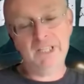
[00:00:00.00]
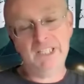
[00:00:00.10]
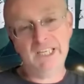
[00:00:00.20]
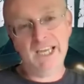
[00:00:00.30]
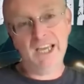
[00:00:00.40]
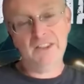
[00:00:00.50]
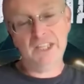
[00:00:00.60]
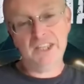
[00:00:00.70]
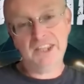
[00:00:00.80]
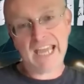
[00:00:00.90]

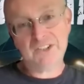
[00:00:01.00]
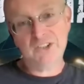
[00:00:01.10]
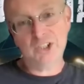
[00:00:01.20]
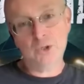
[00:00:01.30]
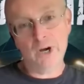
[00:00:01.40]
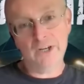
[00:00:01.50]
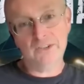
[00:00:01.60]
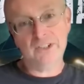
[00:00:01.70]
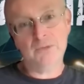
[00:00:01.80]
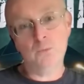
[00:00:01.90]
the Thatcher
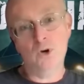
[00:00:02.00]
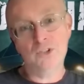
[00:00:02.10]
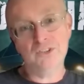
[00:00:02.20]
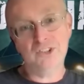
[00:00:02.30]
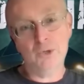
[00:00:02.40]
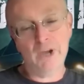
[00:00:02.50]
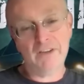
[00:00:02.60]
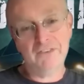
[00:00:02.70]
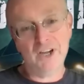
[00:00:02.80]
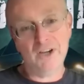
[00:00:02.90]
quote. It wasn't
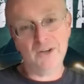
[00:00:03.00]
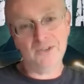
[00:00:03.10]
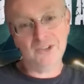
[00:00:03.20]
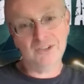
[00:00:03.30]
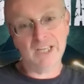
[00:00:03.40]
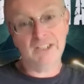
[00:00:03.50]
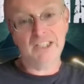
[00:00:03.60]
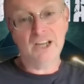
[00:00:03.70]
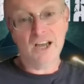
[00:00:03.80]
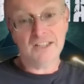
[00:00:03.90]
UFOs, and you
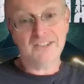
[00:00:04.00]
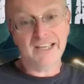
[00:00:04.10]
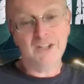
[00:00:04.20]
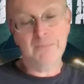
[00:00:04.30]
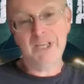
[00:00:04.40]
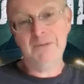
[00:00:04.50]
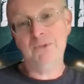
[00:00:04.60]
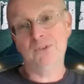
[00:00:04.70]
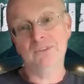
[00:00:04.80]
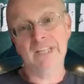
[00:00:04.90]
can't tell the
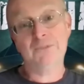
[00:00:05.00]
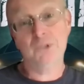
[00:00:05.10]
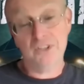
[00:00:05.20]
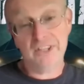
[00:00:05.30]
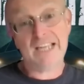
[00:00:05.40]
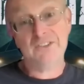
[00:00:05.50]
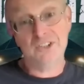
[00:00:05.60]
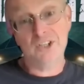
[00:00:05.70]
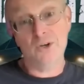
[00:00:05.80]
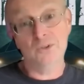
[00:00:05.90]
people. That's what Thatcher
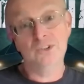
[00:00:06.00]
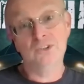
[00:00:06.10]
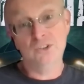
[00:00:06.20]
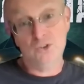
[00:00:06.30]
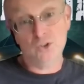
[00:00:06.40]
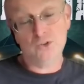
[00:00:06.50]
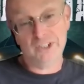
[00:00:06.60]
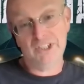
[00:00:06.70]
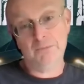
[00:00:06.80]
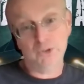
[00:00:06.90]
told
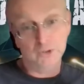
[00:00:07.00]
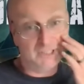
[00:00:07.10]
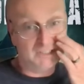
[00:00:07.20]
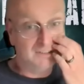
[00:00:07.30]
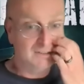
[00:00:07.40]
Georgina Bruni.